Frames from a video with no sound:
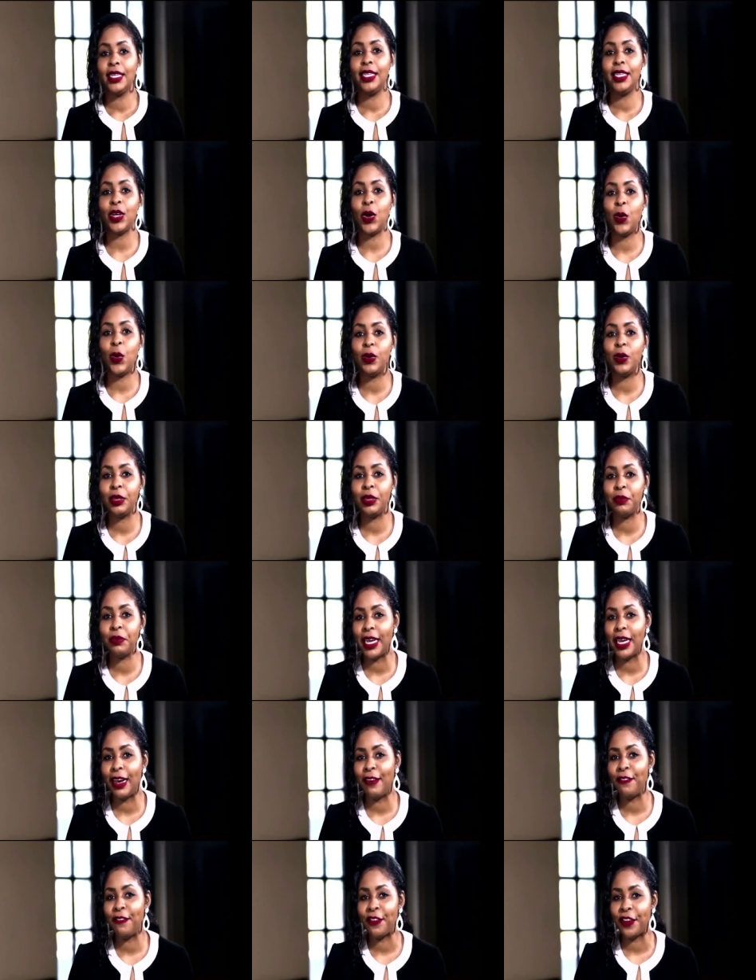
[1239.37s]
Don't
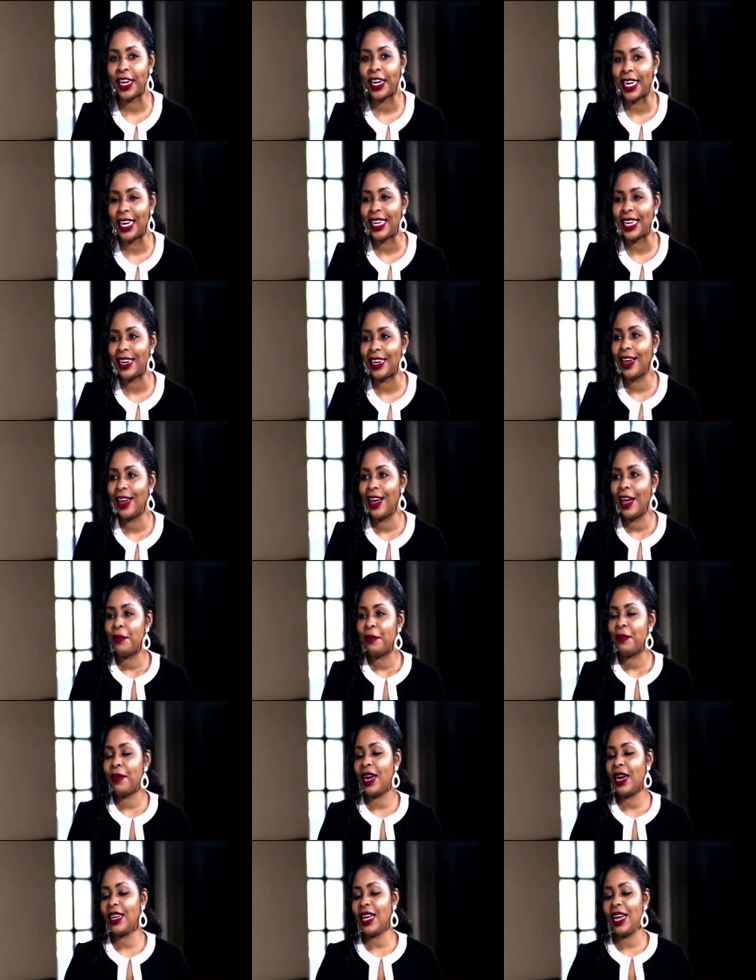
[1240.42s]
be afraid.
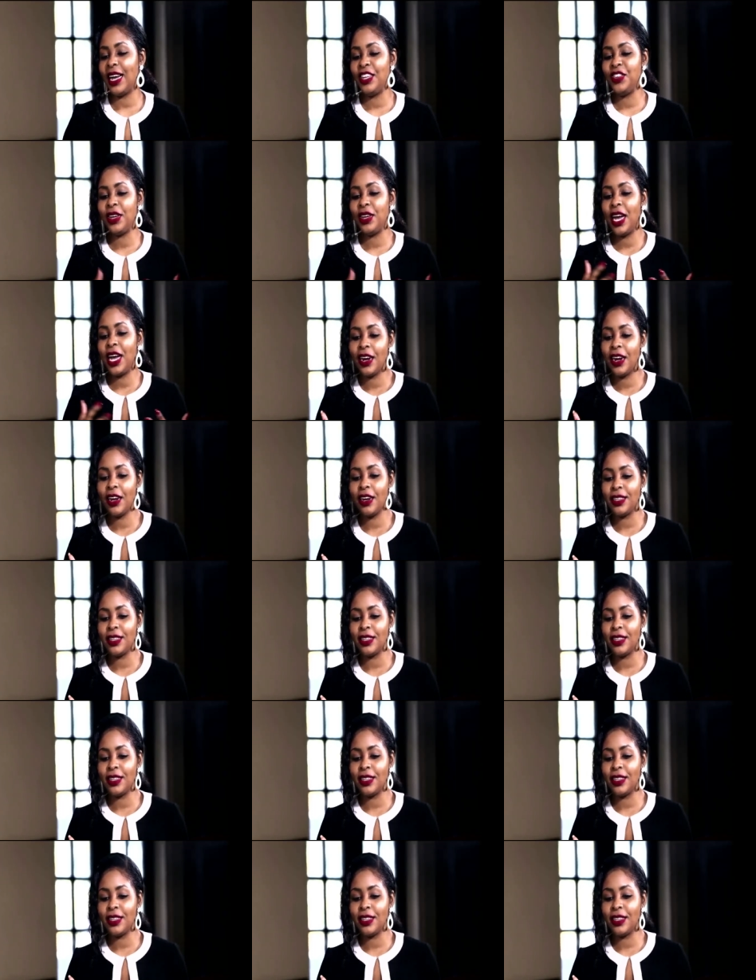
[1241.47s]
Mark, you cannot